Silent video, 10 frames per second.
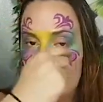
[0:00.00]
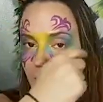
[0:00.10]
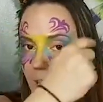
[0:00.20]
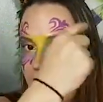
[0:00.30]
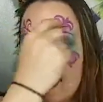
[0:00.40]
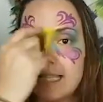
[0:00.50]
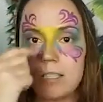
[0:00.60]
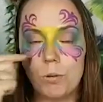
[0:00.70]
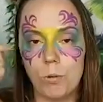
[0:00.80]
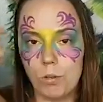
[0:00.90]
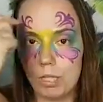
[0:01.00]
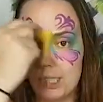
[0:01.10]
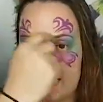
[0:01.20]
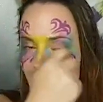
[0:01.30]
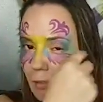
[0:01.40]
8 or
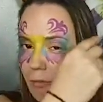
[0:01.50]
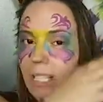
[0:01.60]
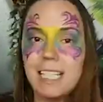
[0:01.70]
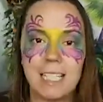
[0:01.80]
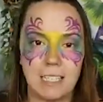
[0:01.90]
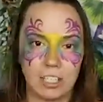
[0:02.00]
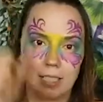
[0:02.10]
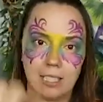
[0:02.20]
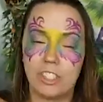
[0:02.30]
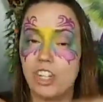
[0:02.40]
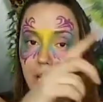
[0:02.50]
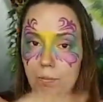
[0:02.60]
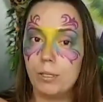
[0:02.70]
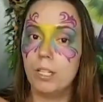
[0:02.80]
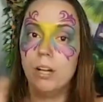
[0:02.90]
like infinity shape
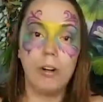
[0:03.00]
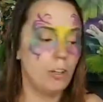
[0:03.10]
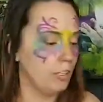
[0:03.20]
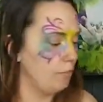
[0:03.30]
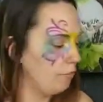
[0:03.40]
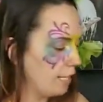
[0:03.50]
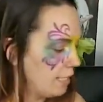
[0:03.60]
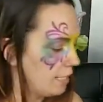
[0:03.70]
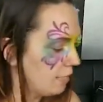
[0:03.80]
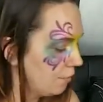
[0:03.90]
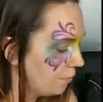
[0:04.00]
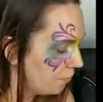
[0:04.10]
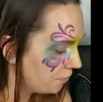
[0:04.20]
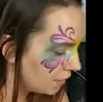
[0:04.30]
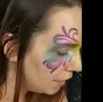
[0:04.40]
on the face.
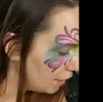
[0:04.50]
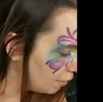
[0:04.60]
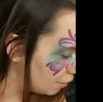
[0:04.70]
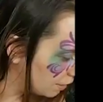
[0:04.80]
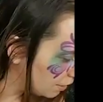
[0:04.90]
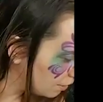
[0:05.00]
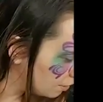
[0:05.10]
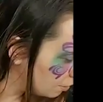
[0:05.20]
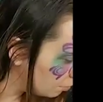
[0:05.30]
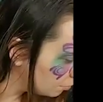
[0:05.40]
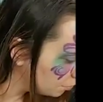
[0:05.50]
There we go.